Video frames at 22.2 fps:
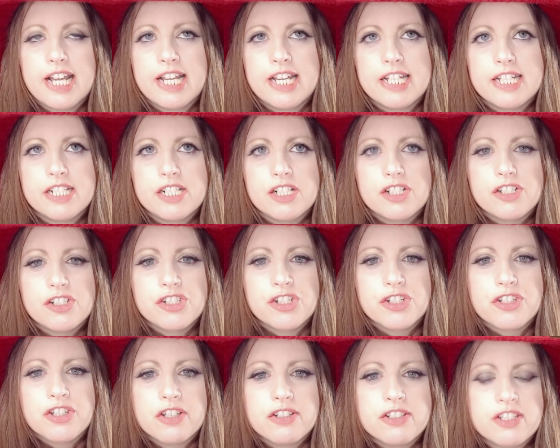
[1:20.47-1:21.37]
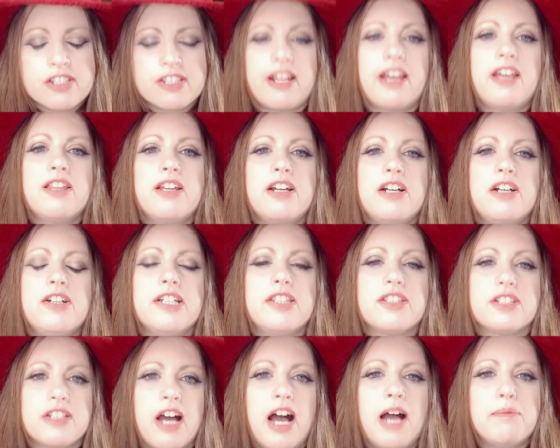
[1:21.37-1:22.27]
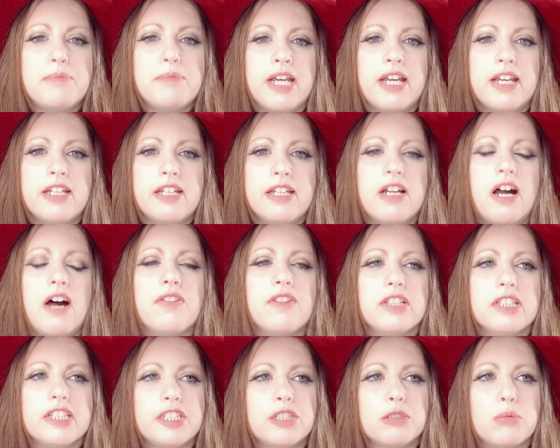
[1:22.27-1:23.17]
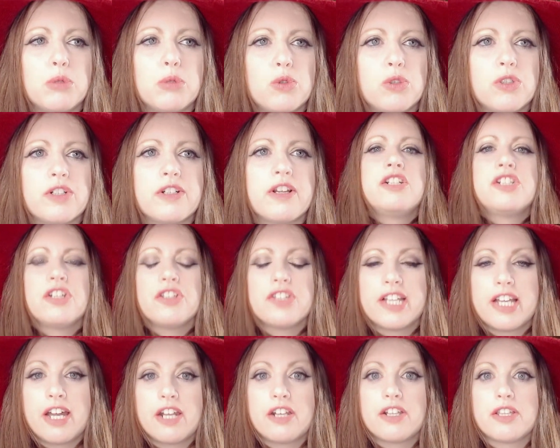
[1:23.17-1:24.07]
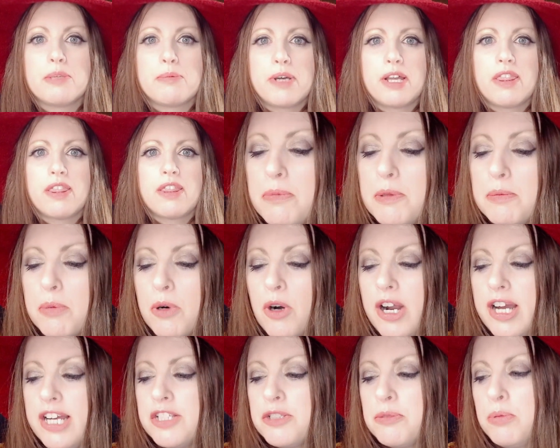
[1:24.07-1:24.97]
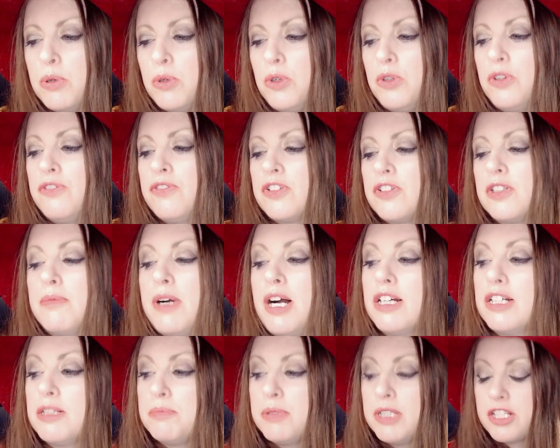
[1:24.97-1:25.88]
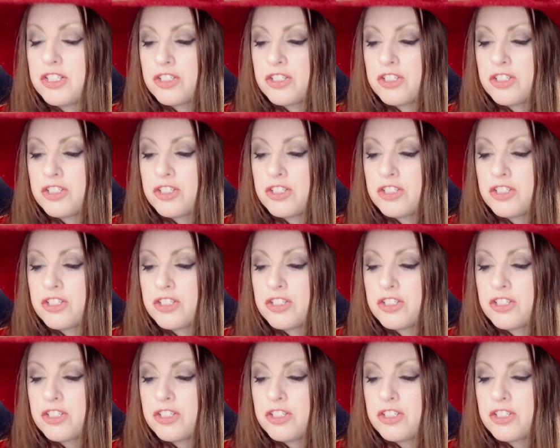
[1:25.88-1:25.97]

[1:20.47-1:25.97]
and just stay there in the top 10 on the leaderboard till the end of the month. The prize pool for Manga Plus